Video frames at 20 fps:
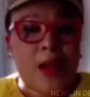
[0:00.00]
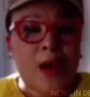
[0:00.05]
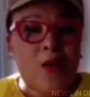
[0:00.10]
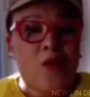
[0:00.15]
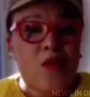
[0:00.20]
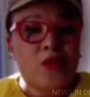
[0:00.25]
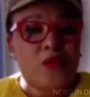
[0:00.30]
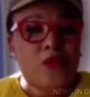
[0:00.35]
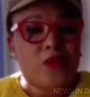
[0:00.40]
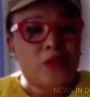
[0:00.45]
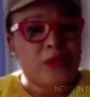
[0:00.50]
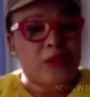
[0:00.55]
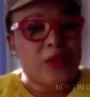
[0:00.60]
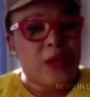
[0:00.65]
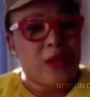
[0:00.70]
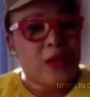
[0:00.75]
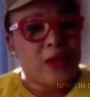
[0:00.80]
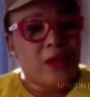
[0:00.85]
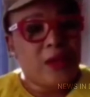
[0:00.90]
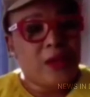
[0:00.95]
I want to
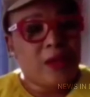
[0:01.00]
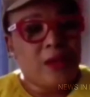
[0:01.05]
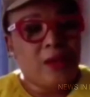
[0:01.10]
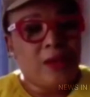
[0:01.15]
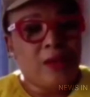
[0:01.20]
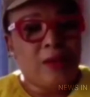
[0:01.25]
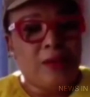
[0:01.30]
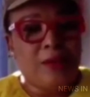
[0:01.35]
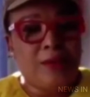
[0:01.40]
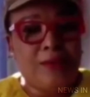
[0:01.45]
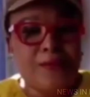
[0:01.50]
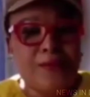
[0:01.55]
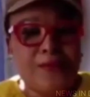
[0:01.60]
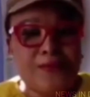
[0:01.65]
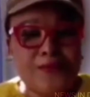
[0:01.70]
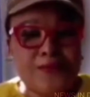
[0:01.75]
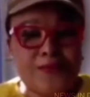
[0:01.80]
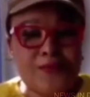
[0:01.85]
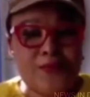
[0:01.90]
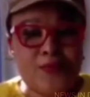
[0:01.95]
thank
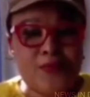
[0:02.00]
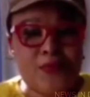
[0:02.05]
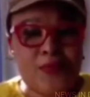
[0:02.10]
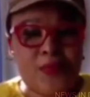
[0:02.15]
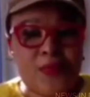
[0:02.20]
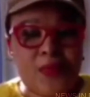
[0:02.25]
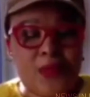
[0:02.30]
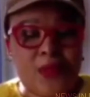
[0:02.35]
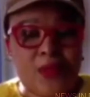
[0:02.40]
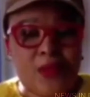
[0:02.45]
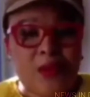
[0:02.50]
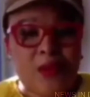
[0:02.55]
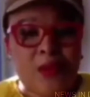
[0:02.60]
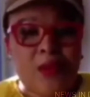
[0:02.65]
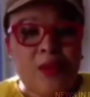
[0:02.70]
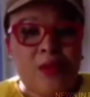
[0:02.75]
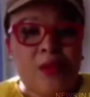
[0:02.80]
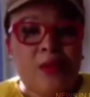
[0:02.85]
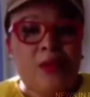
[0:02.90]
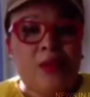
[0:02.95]
um,
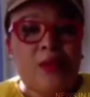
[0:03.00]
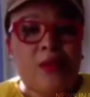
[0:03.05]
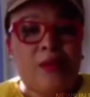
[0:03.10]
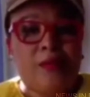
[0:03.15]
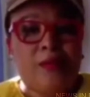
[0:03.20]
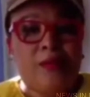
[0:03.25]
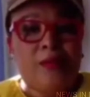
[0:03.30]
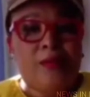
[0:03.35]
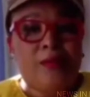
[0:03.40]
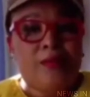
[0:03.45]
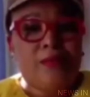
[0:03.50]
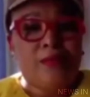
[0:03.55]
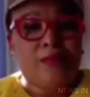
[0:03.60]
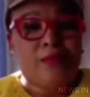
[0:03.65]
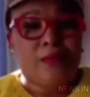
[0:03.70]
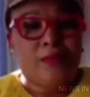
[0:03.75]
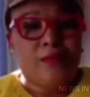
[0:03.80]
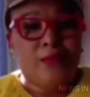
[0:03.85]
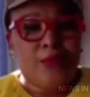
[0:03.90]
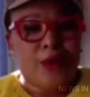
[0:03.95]
um,
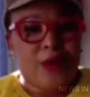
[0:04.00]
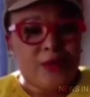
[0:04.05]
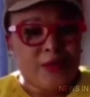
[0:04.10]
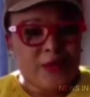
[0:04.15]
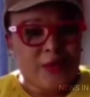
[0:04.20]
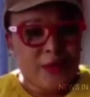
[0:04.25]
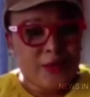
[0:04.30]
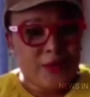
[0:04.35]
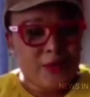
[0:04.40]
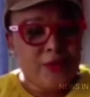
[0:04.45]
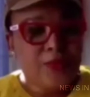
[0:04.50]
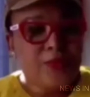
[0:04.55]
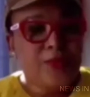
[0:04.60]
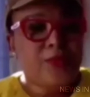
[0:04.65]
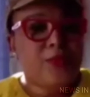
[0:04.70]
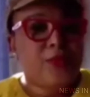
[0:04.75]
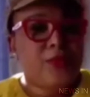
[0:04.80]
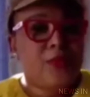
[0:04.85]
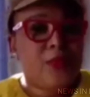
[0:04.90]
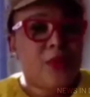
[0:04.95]
Brazil.
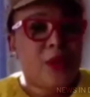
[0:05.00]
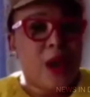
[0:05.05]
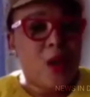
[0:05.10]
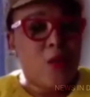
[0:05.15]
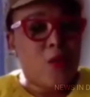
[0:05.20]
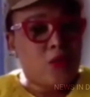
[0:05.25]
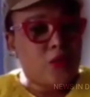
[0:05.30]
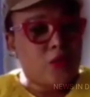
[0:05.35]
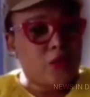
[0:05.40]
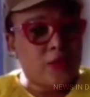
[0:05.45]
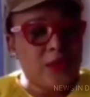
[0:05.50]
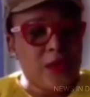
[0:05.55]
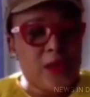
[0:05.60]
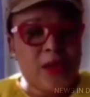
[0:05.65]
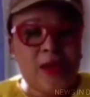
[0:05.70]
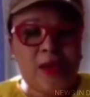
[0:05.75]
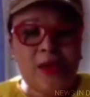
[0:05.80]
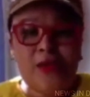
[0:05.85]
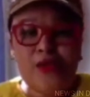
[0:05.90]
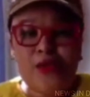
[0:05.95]
I want to
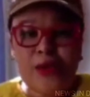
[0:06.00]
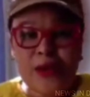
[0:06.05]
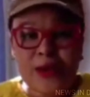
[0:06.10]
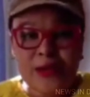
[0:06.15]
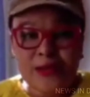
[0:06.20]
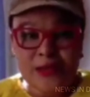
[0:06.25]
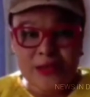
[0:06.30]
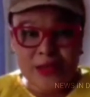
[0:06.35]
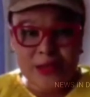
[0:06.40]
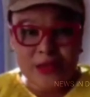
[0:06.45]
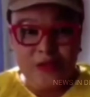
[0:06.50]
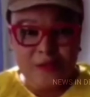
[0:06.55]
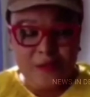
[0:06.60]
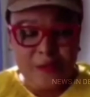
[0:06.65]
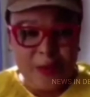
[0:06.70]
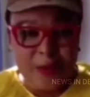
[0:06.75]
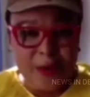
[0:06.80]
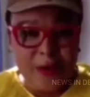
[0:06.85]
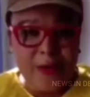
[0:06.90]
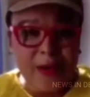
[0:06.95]
thank United States of
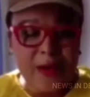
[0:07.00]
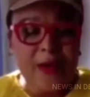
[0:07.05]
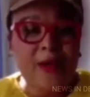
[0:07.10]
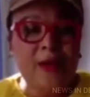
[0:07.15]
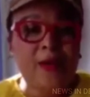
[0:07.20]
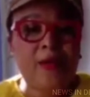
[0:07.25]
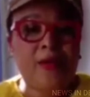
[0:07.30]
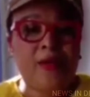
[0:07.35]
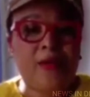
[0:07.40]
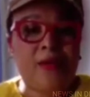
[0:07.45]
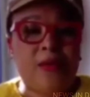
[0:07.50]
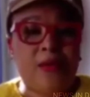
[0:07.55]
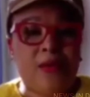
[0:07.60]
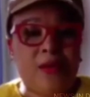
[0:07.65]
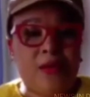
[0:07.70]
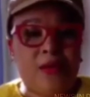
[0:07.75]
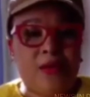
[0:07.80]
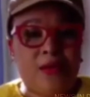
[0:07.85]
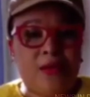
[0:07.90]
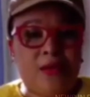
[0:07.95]
America
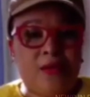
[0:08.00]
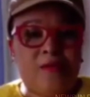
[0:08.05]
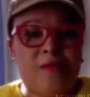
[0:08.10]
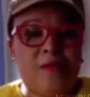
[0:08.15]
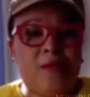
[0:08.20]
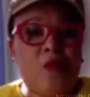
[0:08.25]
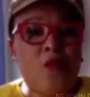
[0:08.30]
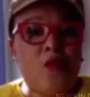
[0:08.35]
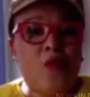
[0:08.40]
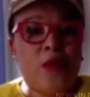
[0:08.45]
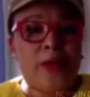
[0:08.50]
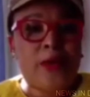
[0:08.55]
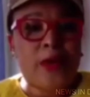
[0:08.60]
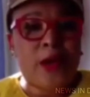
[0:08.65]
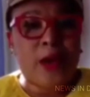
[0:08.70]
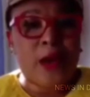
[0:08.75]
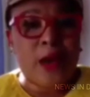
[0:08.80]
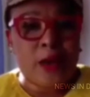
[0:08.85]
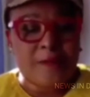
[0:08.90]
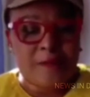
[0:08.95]
for all
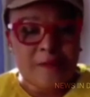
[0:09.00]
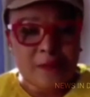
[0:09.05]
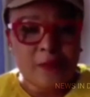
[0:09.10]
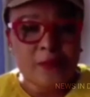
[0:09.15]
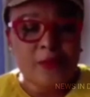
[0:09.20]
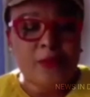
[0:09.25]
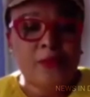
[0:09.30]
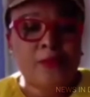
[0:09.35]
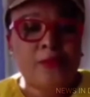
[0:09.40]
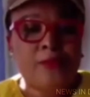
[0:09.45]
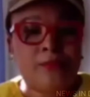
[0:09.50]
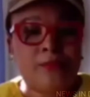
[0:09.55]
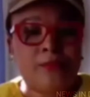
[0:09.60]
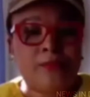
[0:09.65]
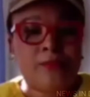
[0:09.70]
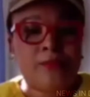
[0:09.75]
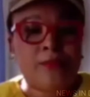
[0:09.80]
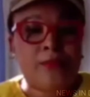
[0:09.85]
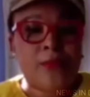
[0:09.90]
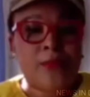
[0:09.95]
their effort
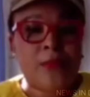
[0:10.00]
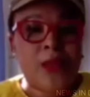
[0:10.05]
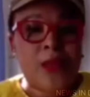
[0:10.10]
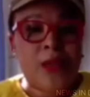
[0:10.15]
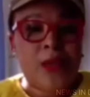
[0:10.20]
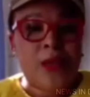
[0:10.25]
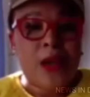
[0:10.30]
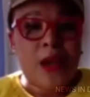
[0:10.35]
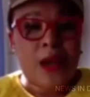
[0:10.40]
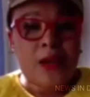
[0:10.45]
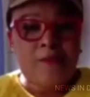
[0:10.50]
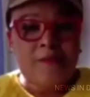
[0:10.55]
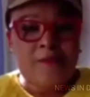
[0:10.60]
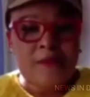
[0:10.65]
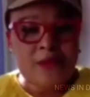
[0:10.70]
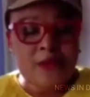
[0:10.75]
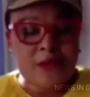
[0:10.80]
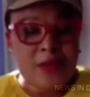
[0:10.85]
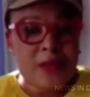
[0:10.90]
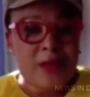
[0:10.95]
and
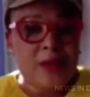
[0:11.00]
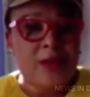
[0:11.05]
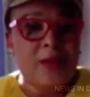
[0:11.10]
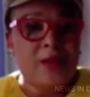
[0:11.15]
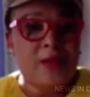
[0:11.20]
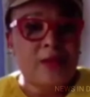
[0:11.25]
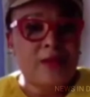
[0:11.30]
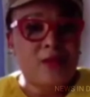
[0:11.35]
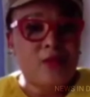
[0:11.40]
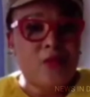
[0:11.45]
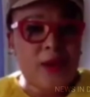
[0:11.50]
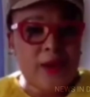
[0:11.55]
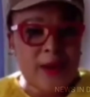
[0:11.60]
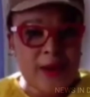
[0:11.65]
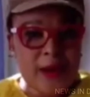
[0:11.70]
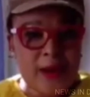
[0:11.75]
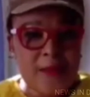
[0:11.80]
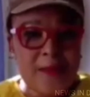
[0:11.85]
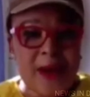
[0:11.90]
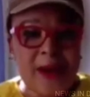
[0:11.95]
for standing with
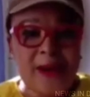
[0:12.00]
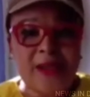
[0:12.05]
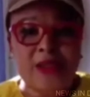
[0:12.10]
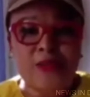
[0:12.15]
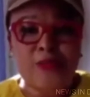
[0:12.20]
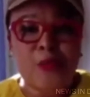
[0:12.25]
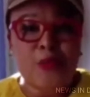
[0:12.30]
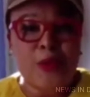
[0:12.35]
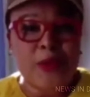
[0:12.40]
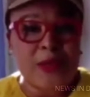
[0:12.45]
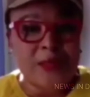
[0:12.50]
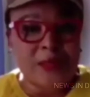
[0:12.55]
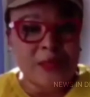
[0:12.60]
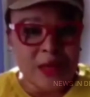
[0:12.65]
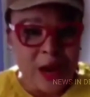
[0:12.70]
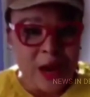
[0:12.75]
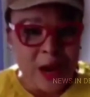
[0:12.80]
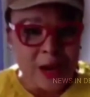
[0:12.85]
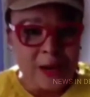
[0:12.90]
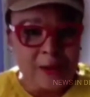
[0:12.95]
him at this point in
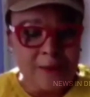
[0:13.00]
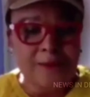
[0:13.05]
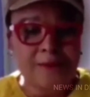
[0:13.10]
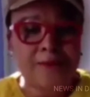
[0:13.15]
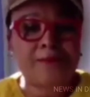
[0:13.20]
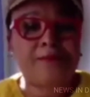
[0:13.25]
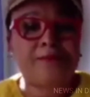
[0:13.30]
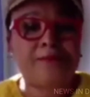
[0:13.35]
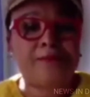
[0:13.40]
time.